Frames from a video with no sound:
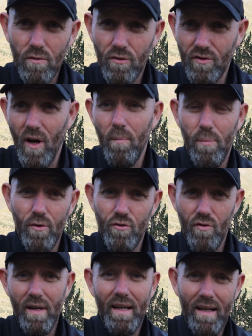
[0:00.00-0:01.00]
Stop
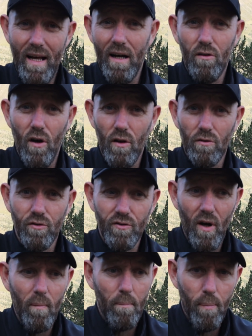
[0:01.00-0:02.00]
drinking alcohol.
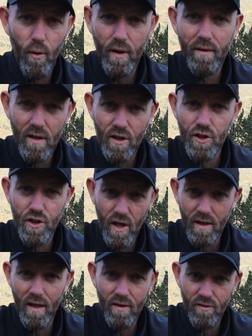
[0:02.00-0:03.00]
Stop putting this
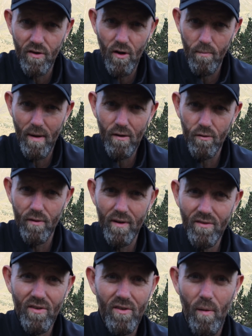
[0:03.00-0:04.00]
shit into your mouth.
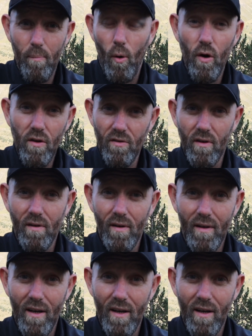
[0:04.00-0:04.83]
This is a poison.